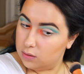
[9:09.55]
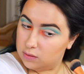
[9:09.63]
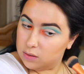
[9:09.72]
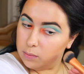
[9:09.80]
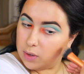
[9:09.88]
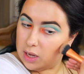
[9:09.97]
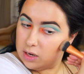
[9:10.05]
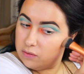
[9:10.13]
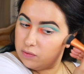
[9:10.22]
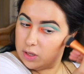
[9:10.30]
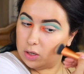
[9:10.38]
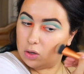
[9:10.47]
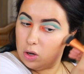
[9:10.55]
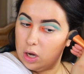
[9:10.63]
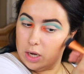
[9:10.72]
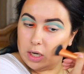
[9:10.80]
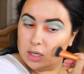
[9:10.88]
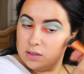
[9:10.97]
some kind of like
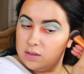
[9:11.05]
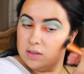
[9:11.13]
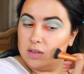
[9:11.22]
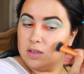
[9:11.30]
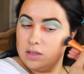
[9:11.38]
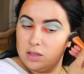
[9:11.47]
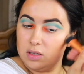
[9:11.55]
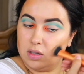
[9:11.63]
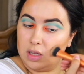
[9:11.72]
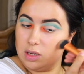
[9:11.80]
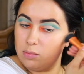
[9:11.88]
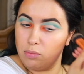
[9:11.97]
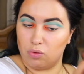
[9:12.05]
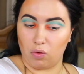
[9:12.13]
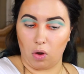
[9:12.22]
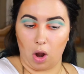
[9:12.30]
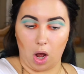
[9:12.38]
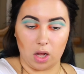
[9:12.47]
goddess, like
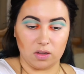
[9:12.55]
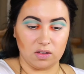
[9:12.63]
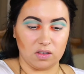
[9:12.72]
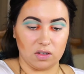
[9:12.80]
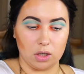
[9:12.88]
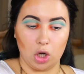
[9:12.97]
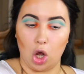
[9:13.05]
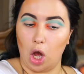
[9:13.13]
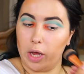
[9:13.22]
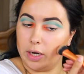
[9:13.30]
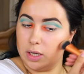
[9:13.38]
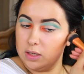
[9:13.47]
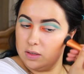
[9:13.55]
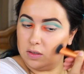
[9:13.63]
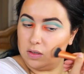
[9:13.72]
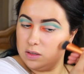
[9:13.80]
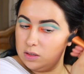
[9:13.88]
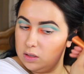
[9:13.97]
bronzed
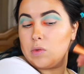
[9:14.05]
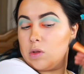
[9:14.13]
goddess.